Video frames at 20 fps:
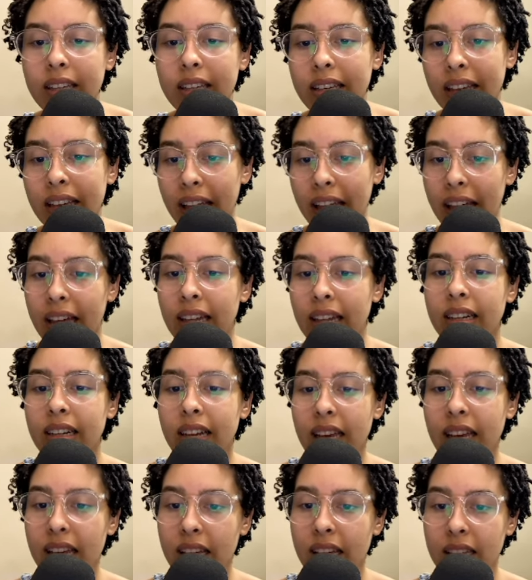Can
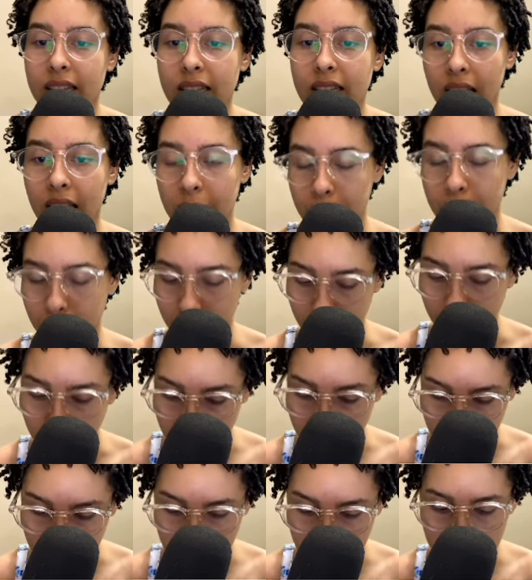is a modal
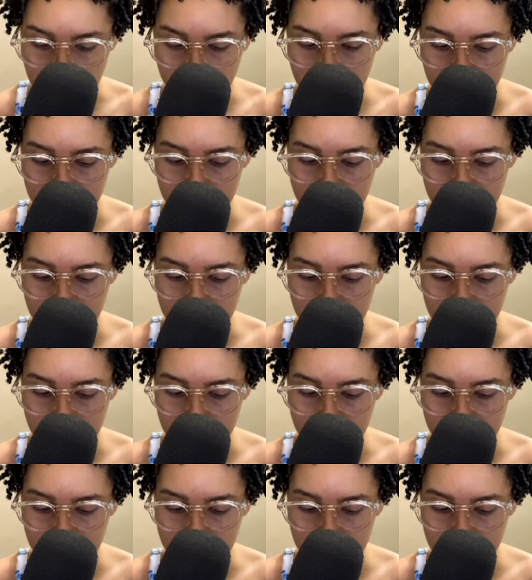verb,